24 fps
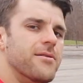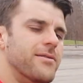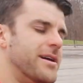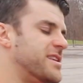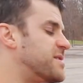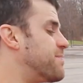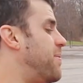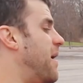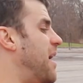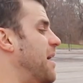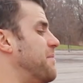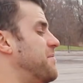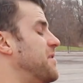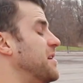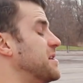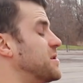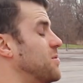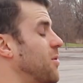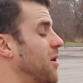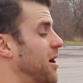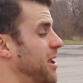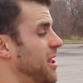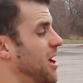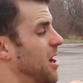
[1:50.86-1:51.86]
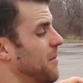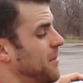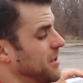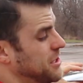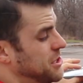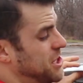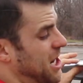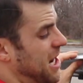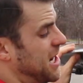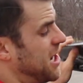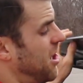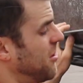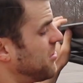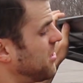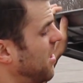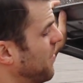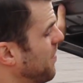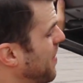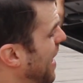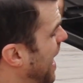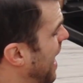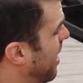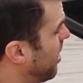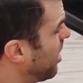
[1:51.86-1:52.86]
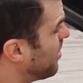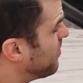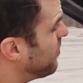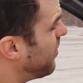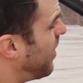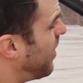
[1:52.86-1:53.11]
Let's pop this one up and check out the power